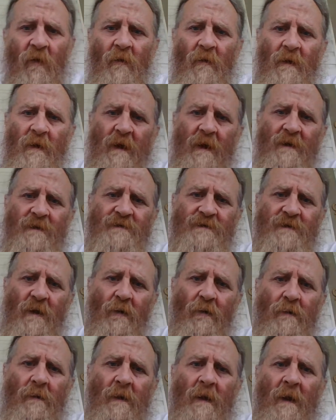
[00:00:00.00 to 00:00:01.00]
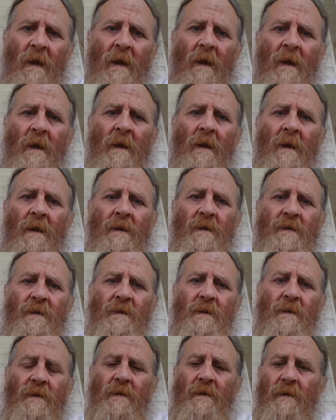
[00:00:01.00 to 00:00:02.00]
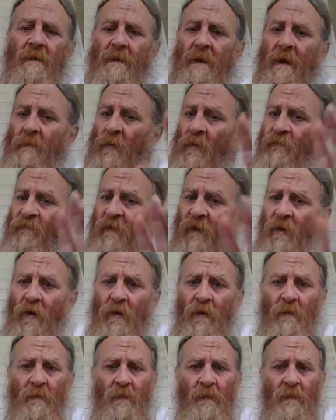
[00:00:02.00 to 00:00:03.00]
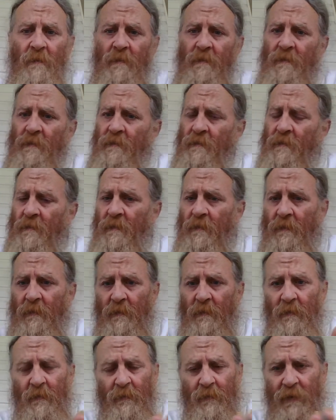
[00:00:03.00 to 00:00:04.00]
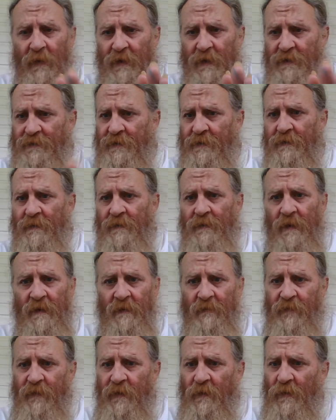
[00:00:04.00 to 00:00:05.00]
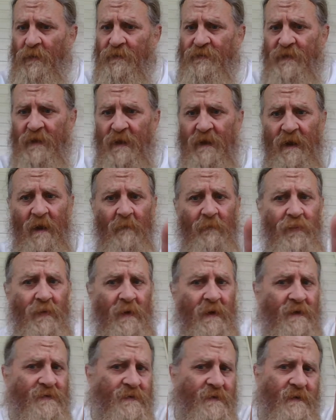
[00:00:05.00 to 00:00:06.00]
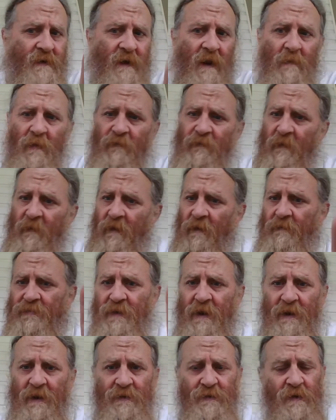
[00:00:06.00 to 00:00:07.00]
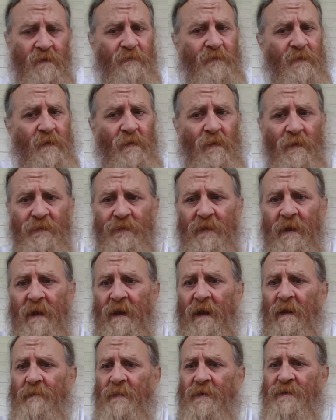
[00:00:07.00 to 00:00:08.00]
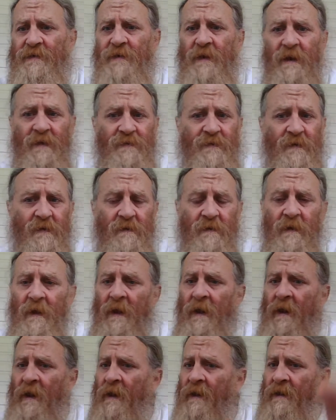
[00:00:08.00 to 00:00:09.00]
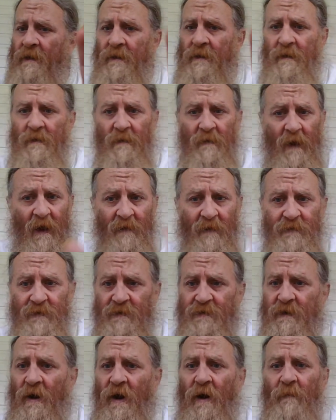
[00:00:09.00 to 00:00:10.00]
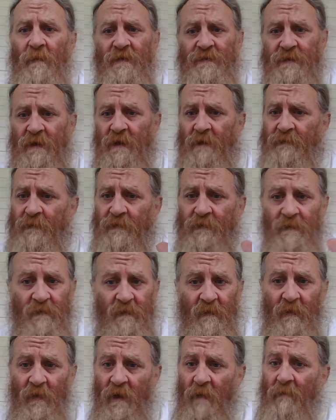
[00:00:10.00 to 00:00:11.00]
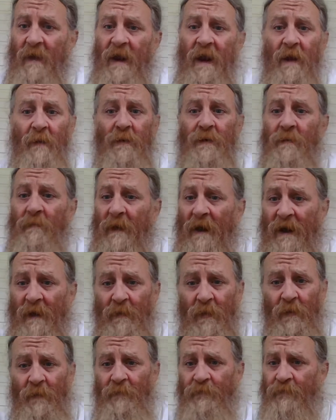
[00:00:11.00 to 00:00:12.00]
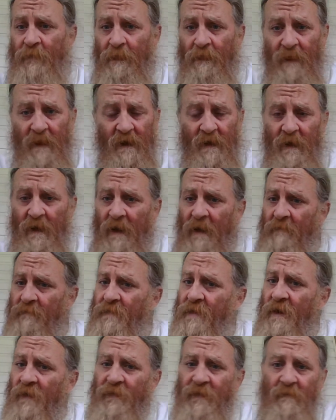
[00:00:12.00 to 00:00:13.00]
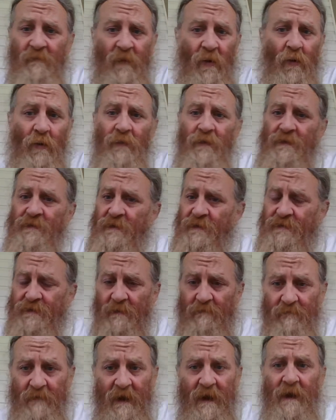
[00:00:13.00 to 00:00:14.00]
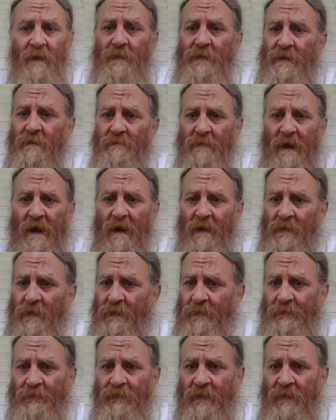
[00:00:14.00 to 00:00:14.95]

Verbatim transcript: Okay, so I'm a firm preacher if you want to say I'm preaching. I'm a firm teacher if you want to say I'm a teacher. Uh, I just call myself a man with a Bible. I'm nothing more than just a man with a Bible